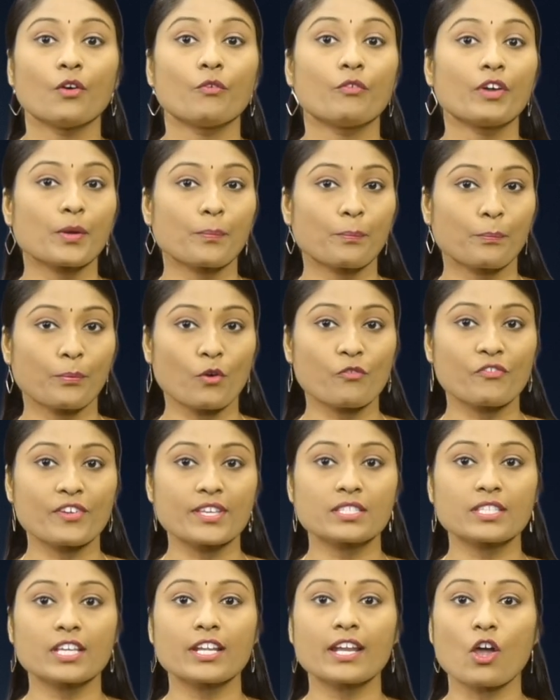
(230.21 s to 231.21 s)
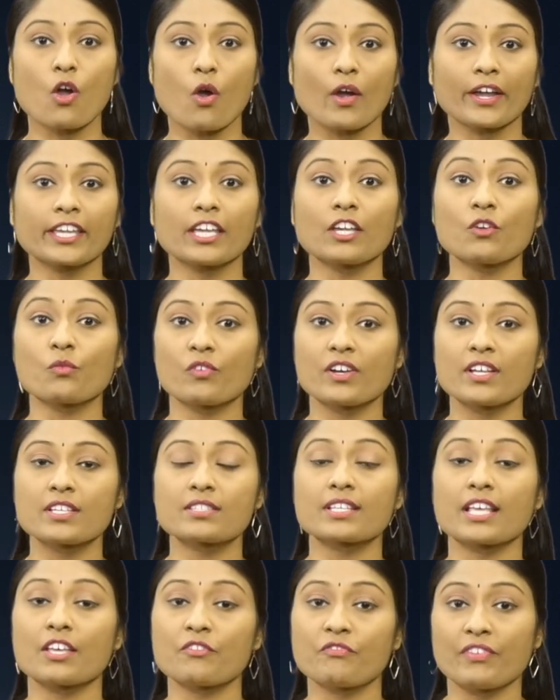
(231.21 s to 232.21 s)
where Professor Hawking
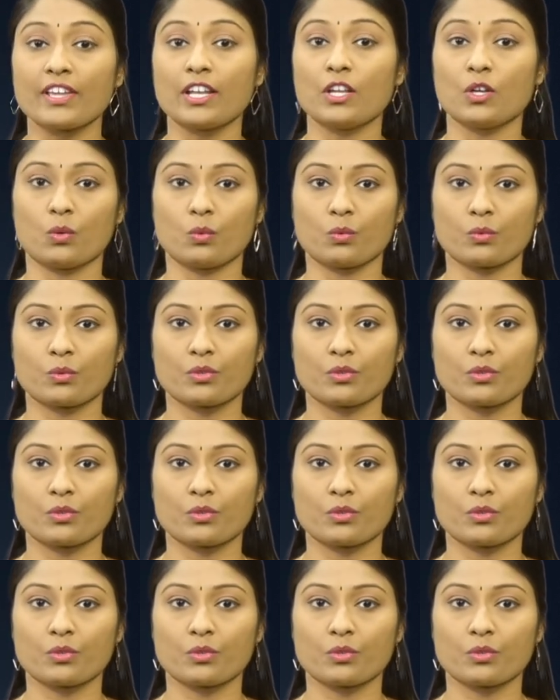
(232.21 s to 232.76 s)
was a fellow.